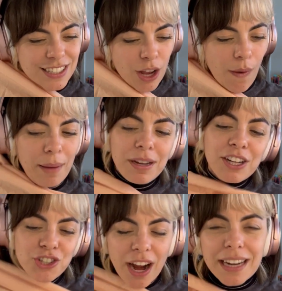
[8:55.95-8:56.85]
So I'm gonna
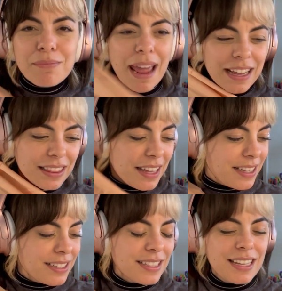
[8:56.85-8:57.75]
try and make
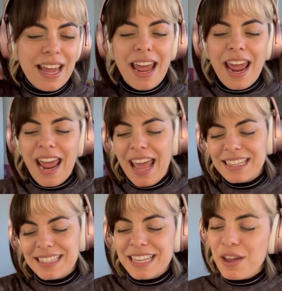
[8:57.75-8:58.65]
this and
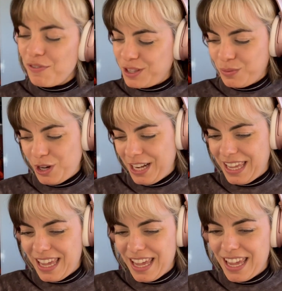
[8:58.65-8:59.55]
see if it's
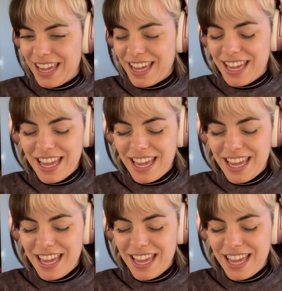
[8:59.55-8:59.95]
working.